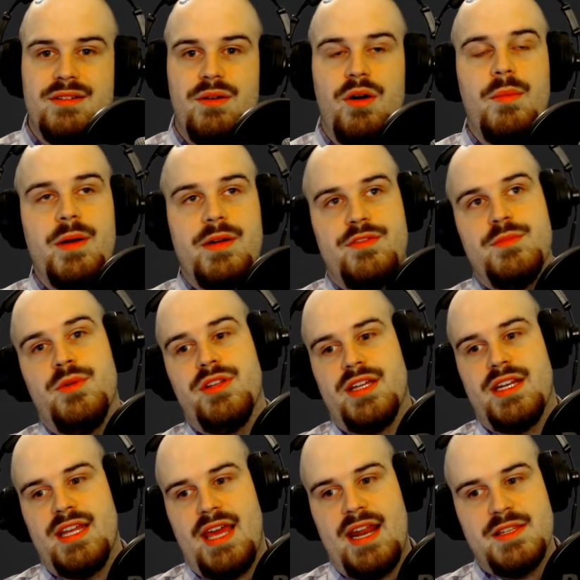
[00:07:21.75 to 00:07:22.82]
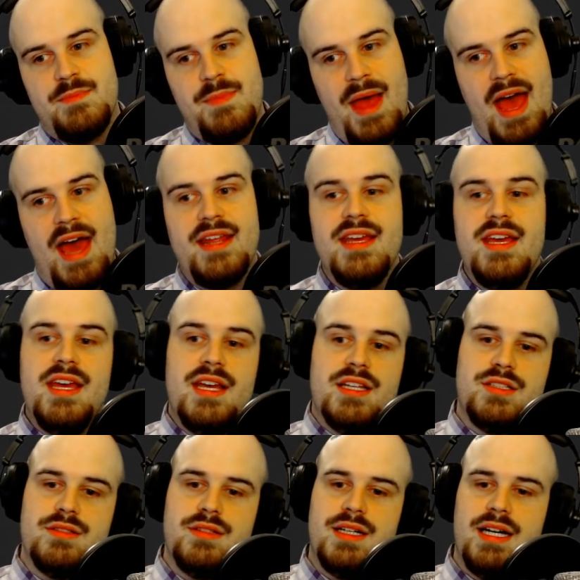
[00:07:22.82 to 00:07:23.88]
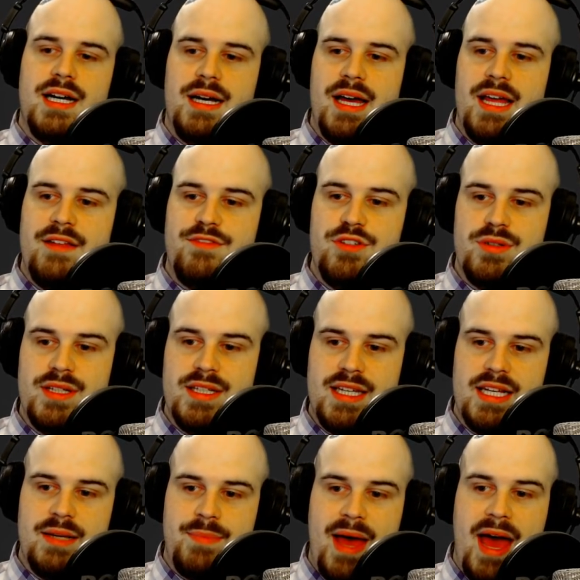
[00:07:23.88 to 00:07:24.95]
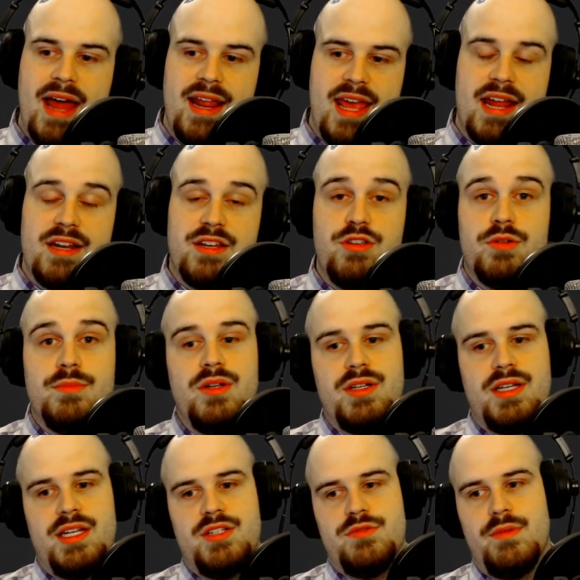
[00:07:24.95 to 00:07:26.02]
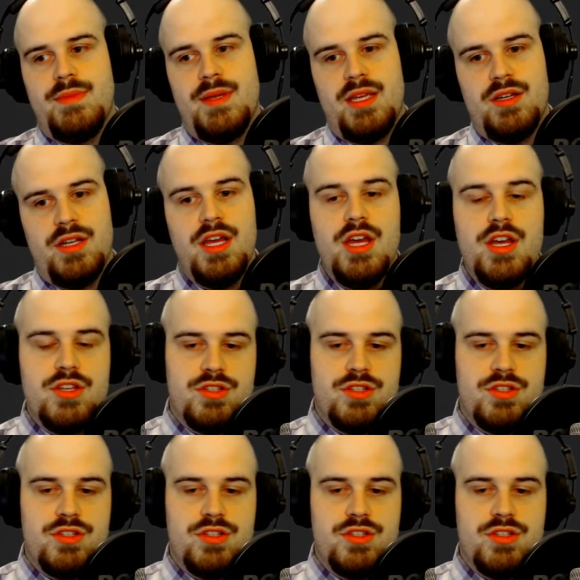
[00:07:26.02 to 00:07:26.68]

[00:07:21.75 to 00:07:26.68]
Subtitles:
Oh, but if you mulligan again, it's bad. So, and if you can get a bad hand and you can mulligan into it being good.